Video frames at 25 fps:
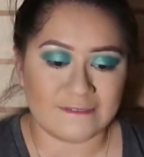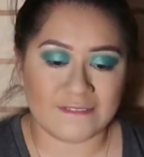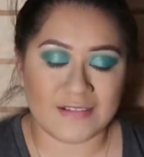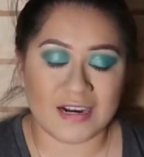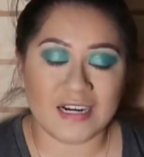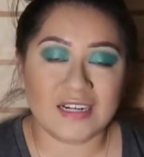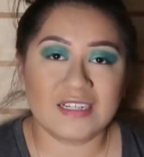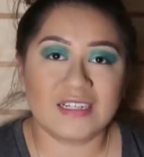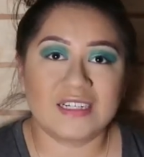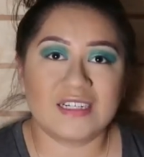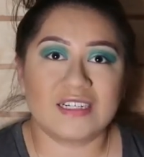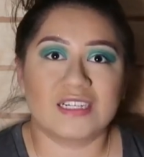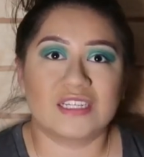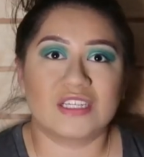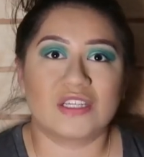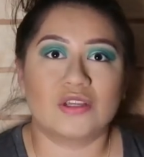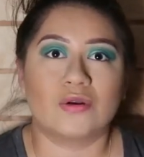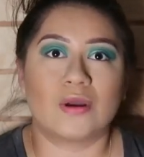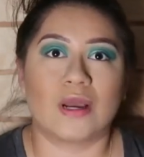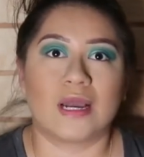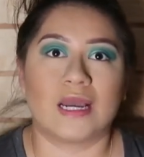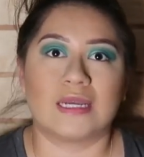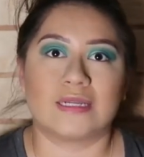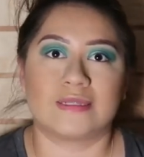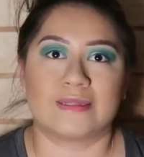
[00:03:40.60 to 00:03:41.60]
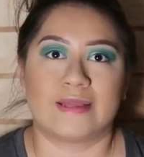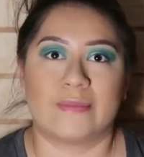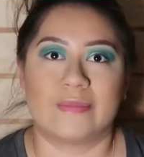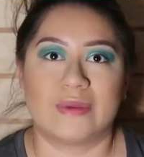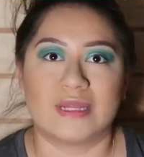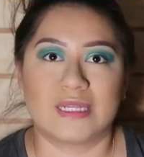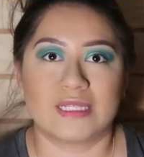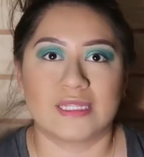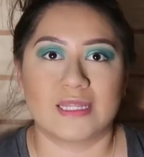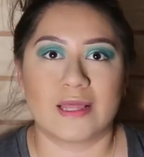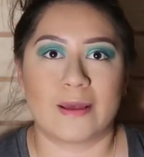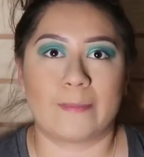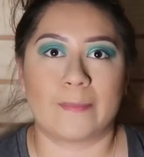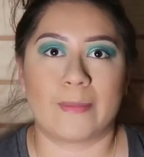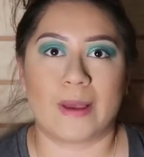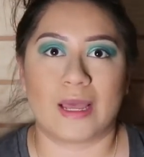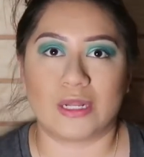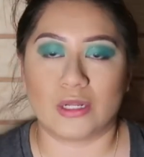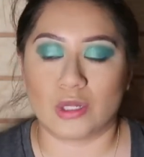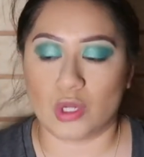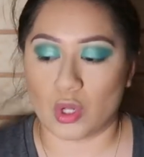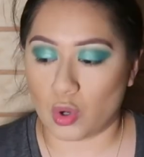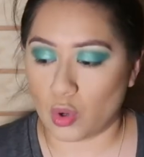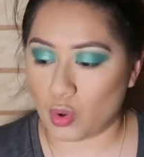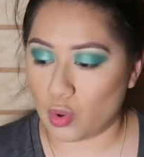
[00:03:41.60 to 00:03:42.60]
Ugh, you guys, I messed up my
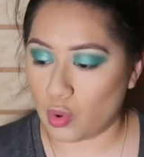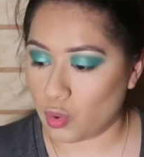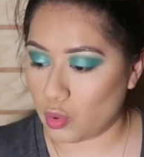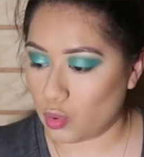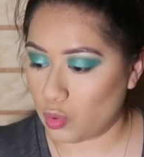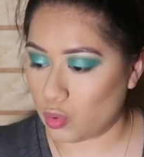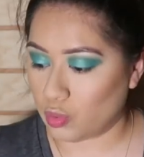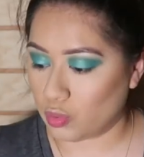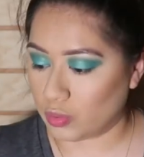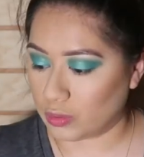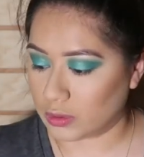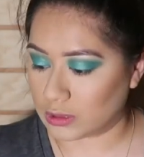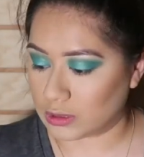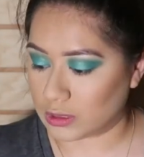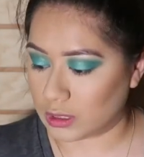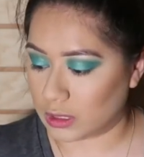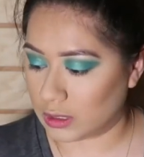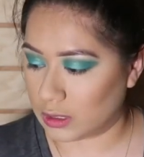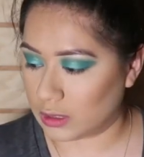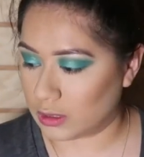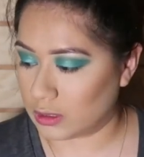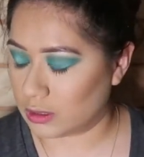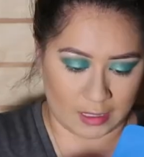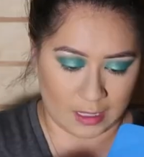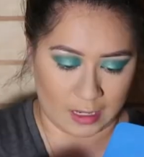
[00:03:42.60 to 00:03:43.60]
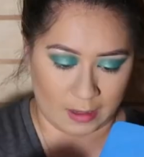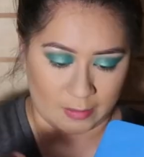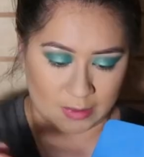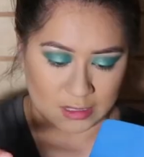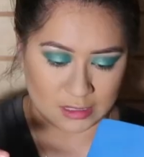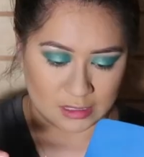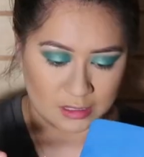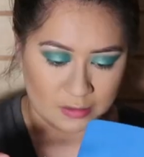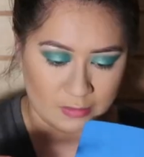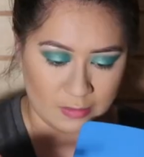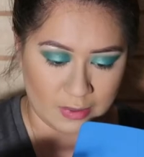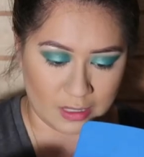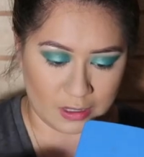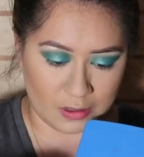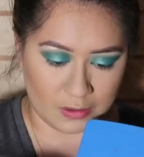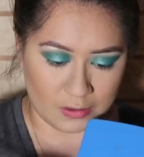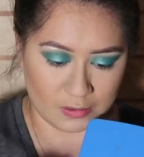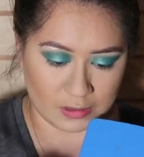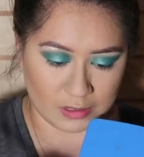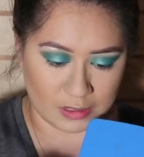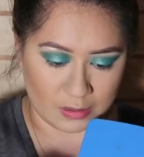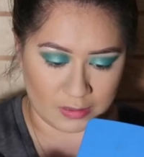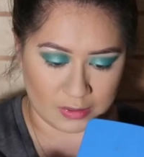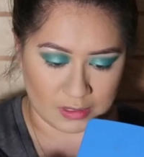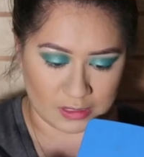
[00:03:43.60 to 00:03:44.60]
nose. I messed up my
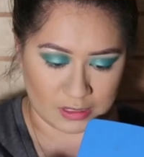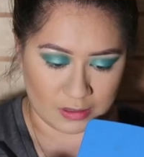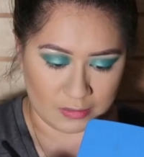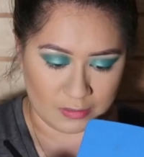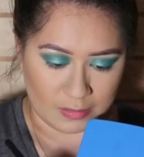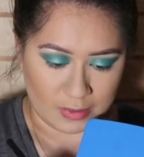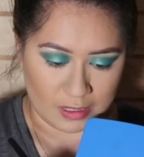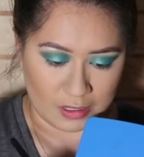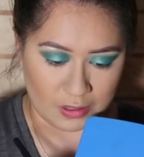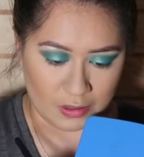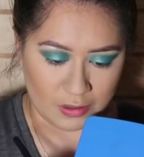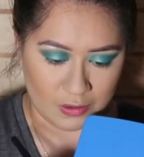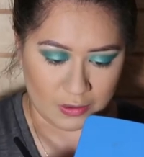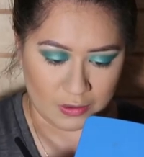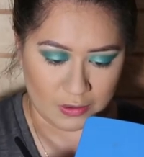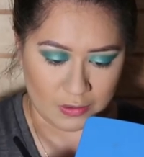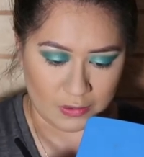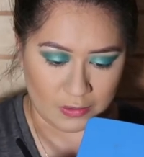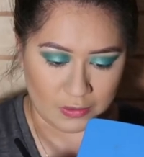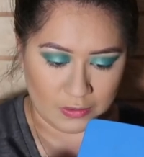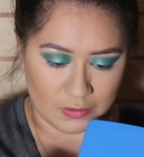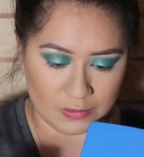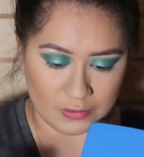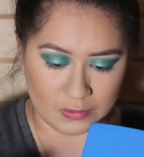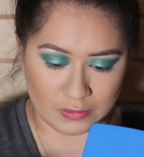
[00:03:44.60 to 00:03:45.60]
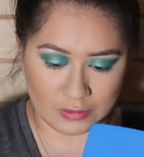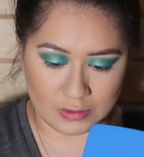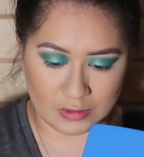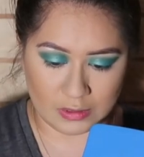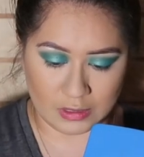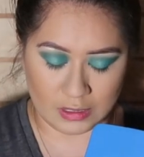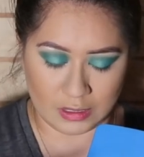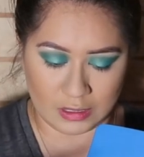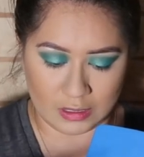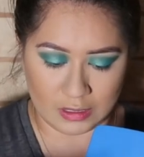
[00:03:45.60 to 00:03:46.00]
nose. I messed up my nose.